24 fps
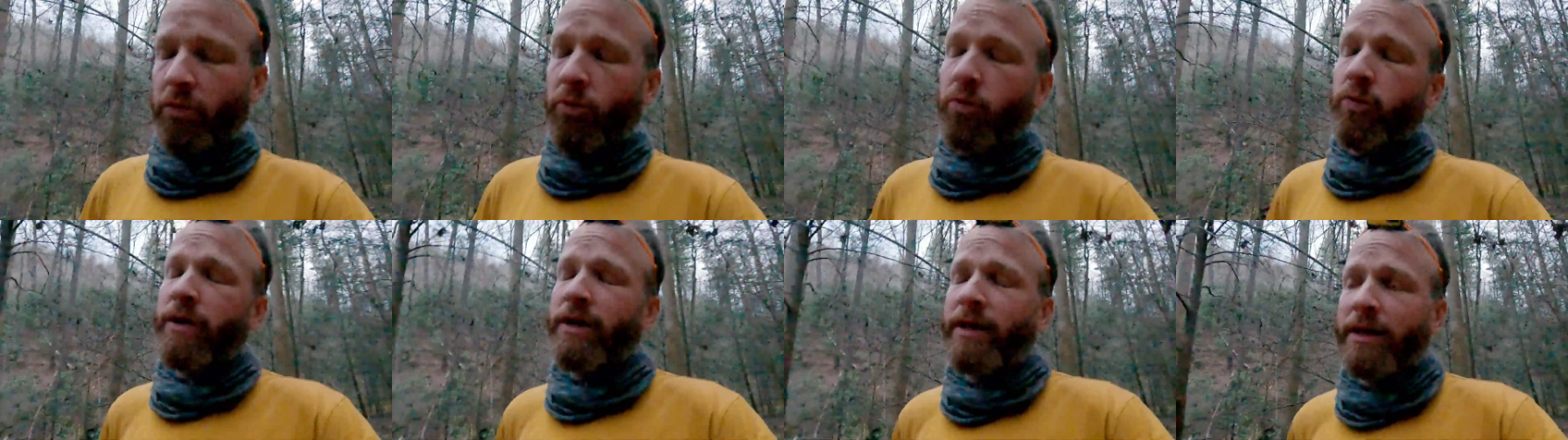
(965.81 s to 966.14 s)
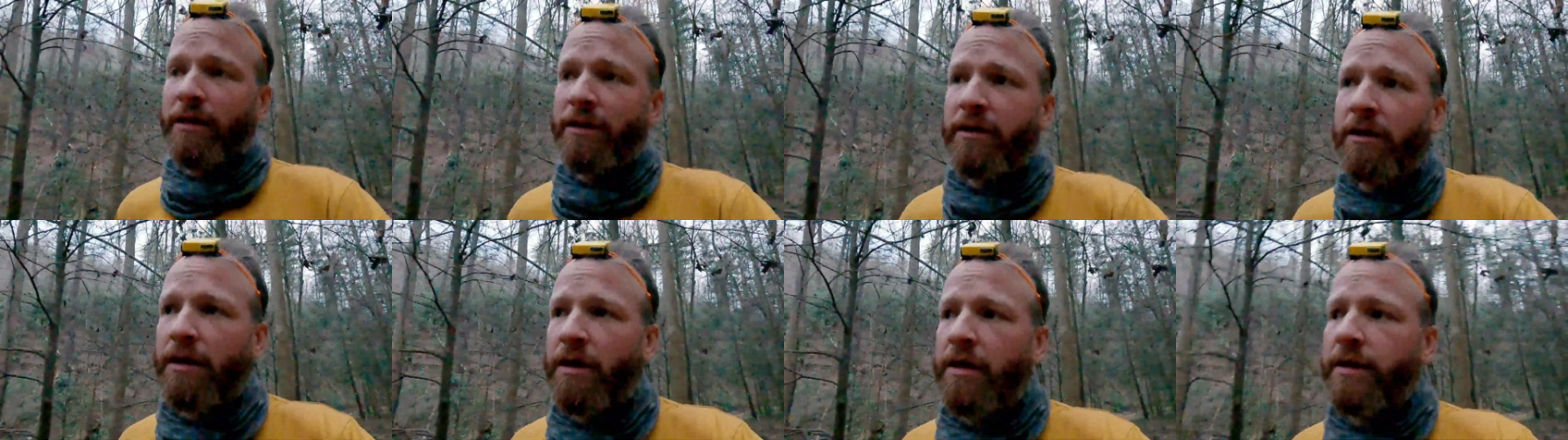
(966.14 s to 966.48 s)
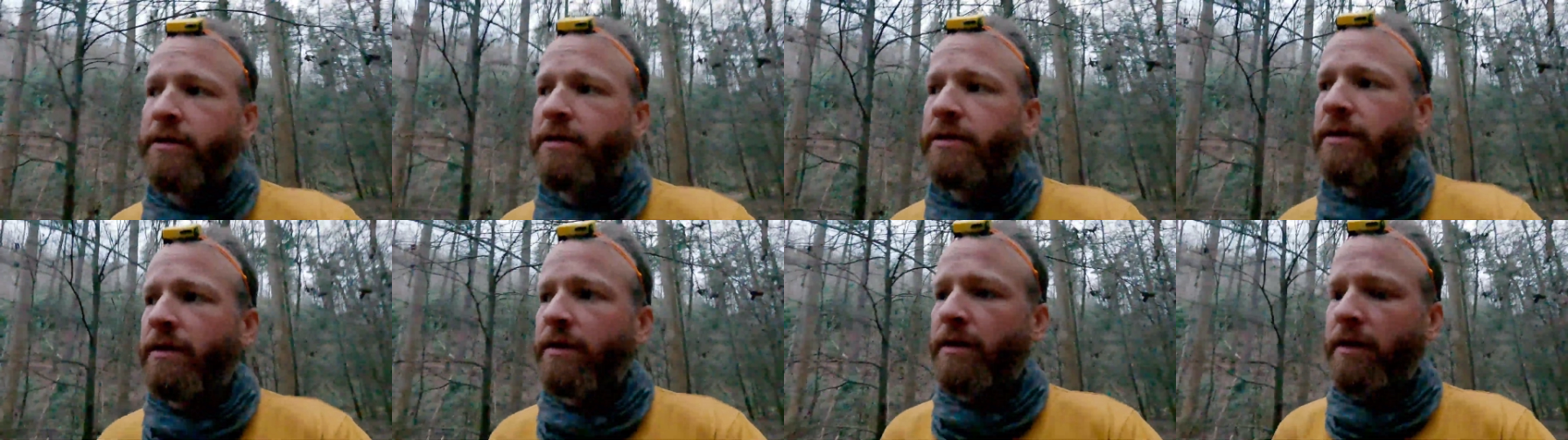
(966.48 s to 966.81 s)
I feel really good,
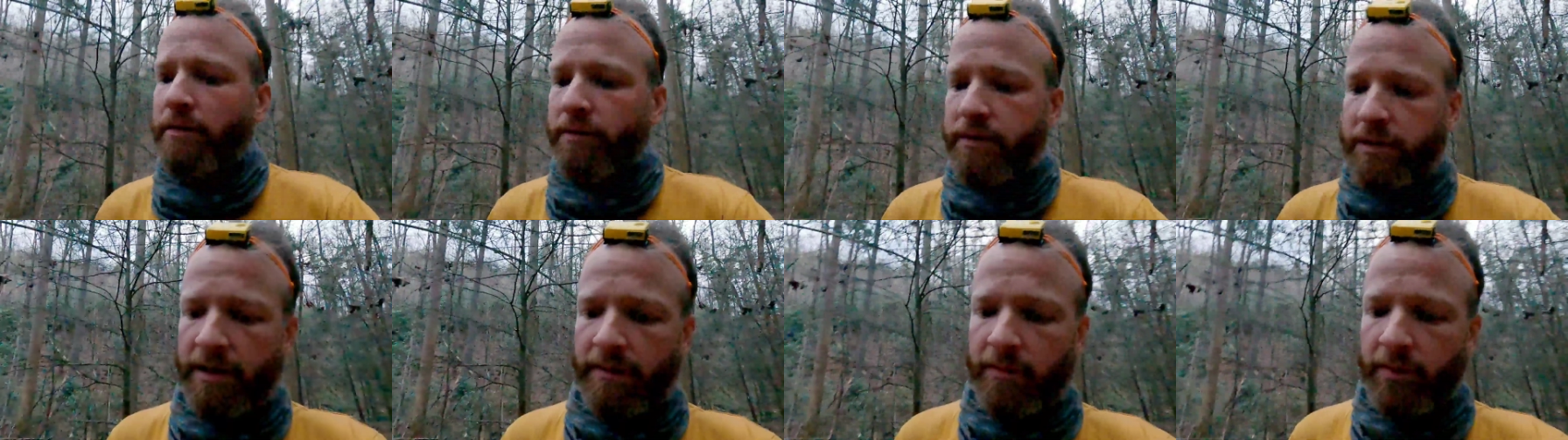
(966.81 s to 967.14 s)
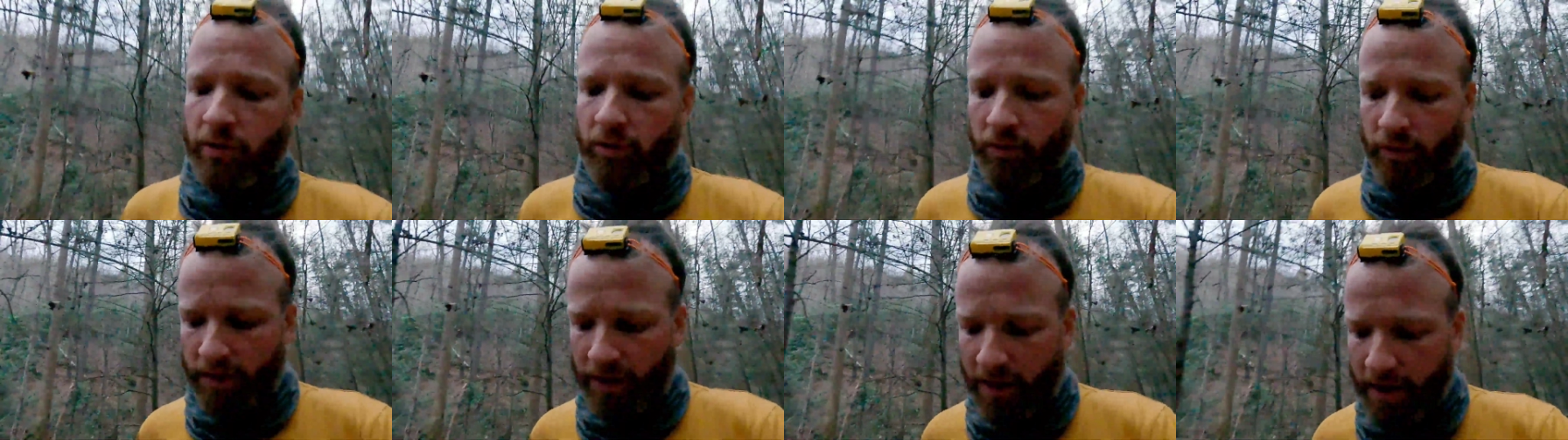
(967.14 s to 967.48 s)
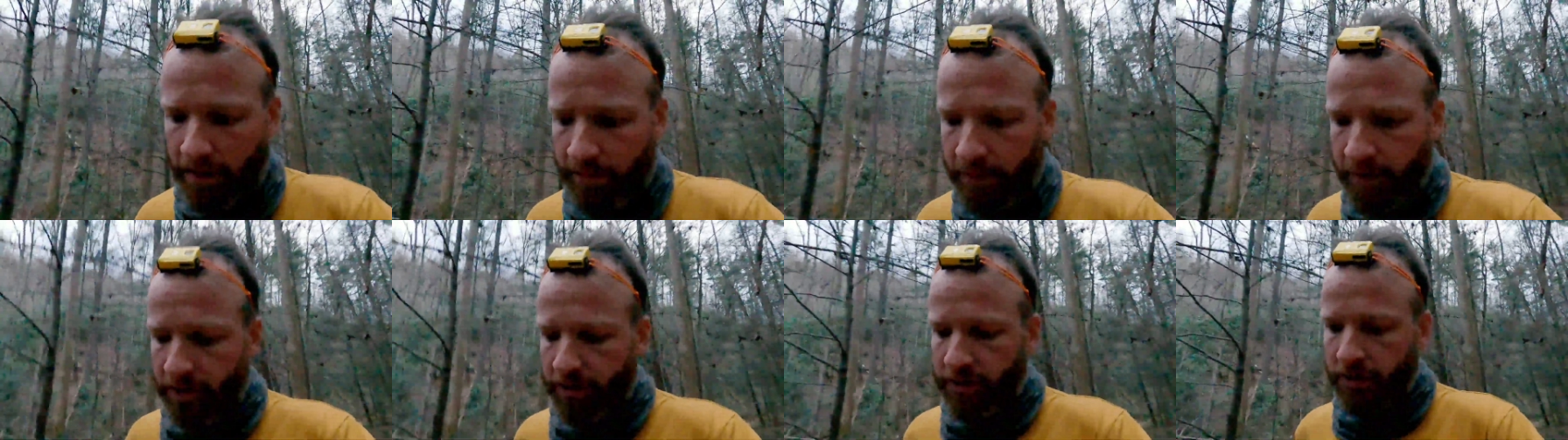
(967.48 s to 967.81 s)
honestly, that I was able to
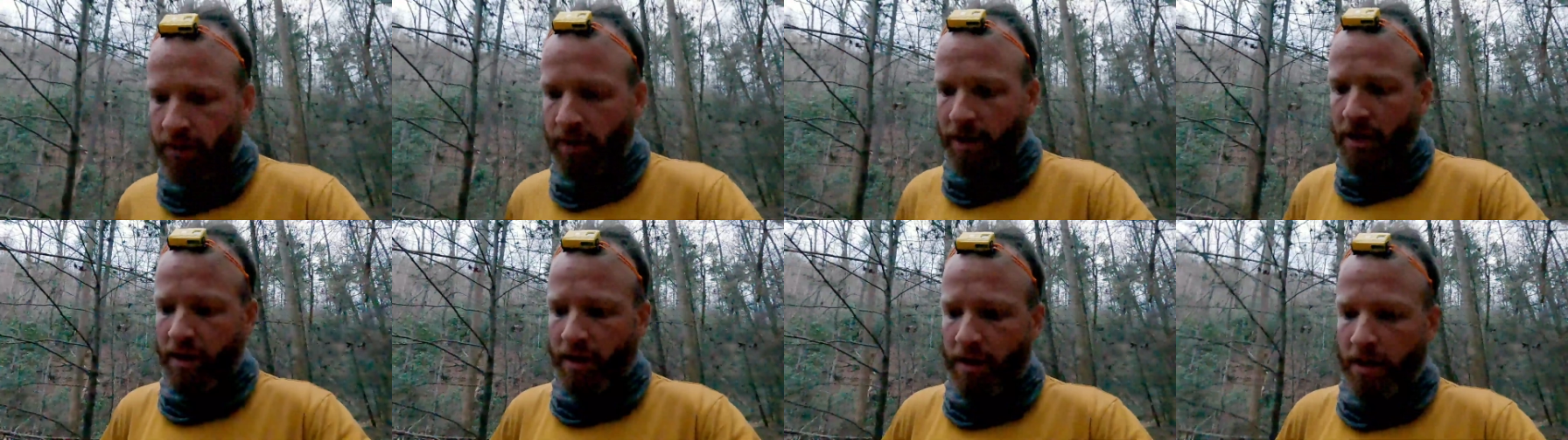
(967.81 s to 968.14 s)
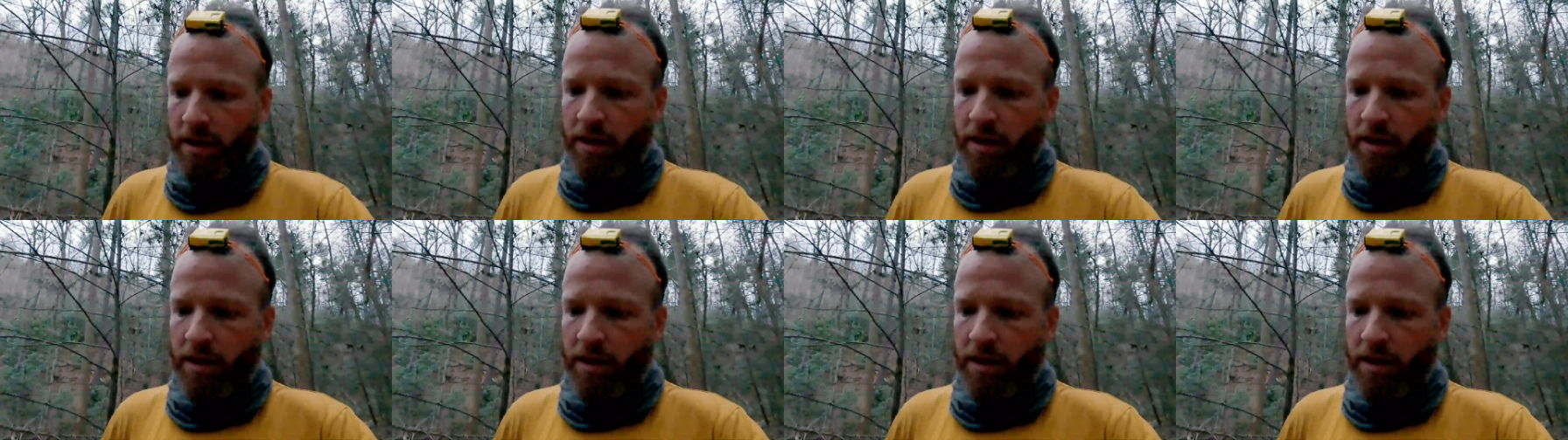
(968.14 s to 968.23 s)
accomplish